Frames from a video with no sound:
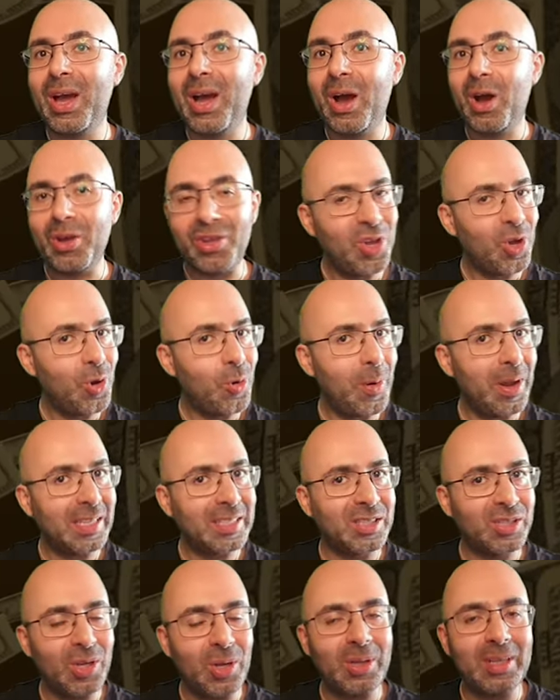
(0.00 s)
US
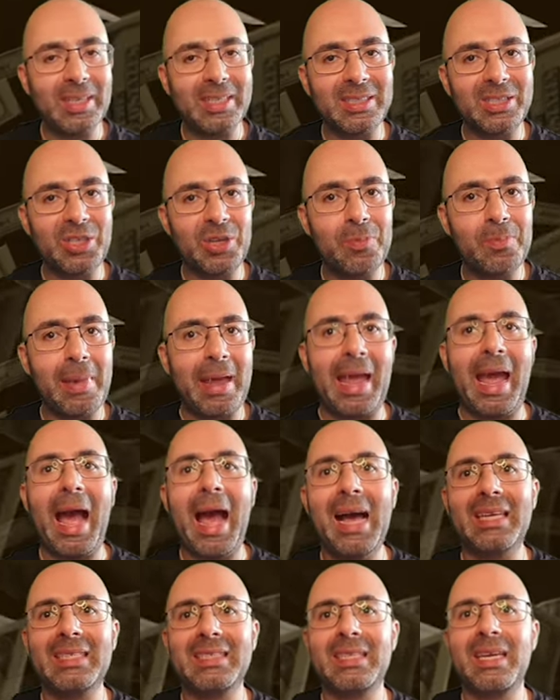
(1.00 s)
dollars, you may
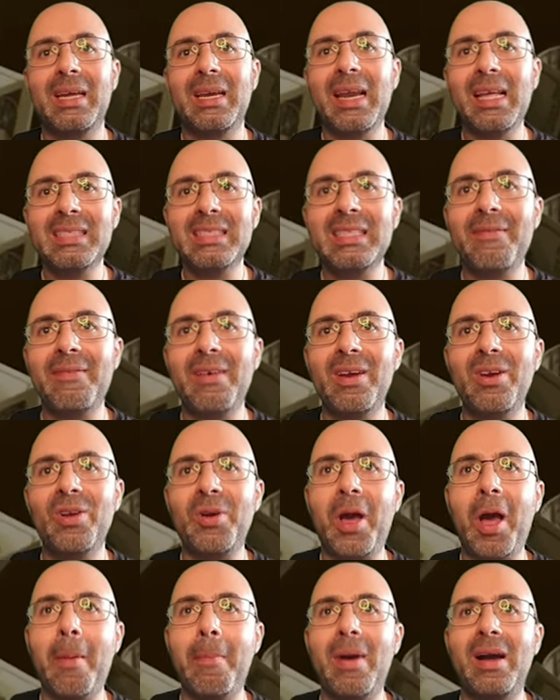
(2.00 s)
ask? Let's have a
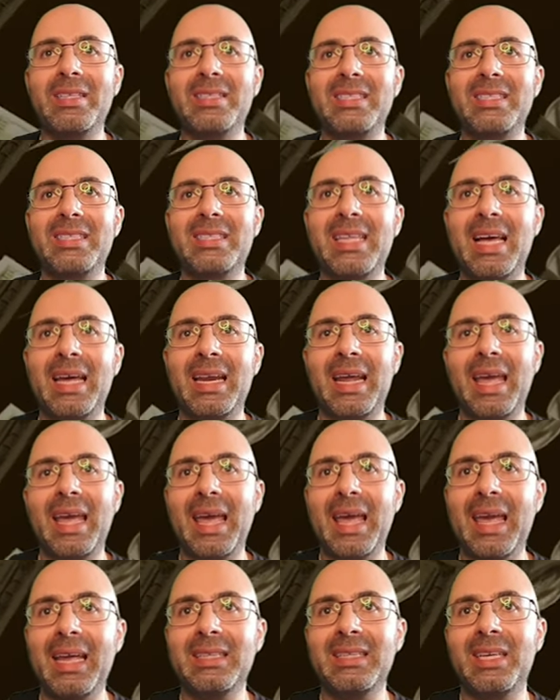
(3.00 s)
look how much is that
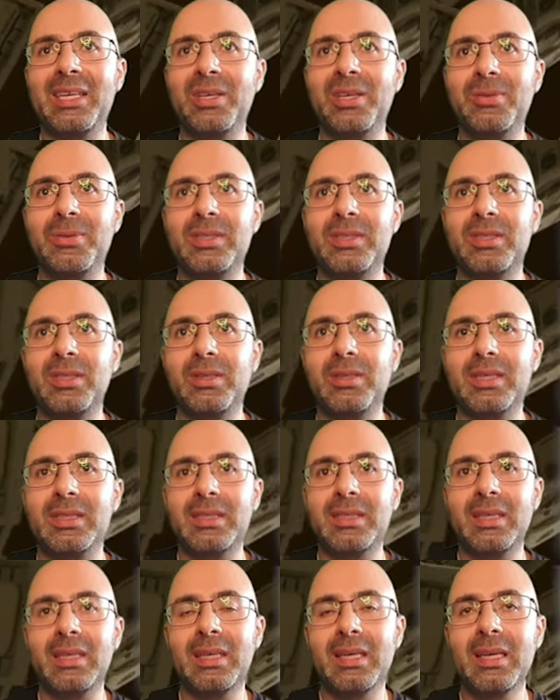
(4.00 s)
in the US
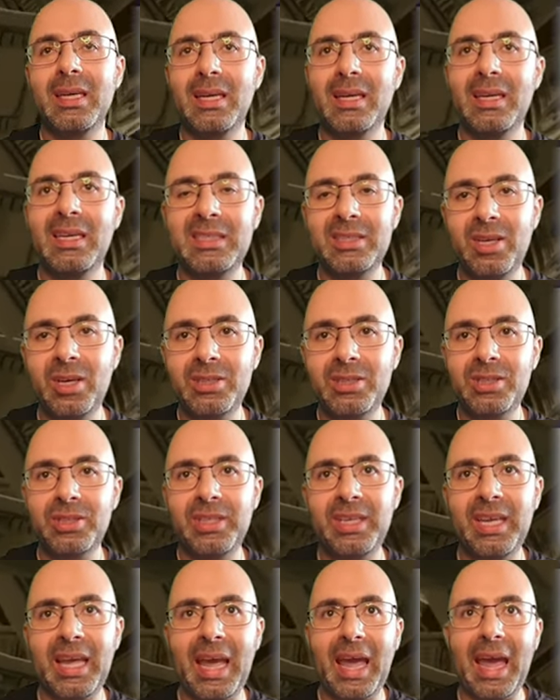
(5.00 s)
dollars. Let's go to
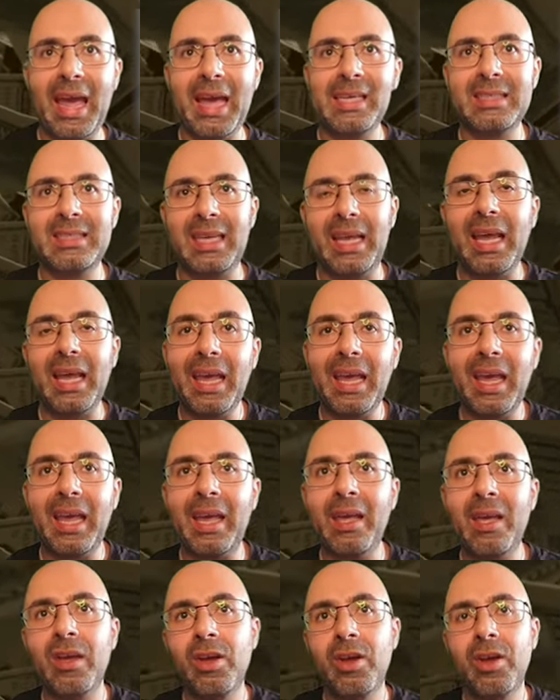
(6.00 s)
the
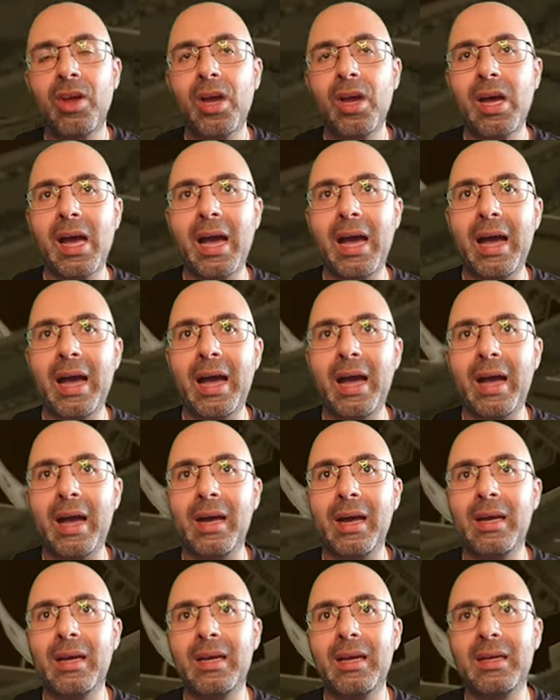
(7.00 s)
XE
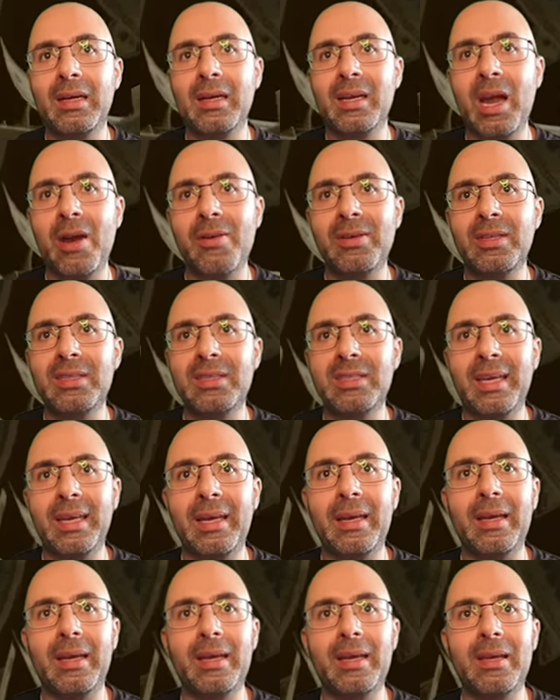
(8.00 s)
currency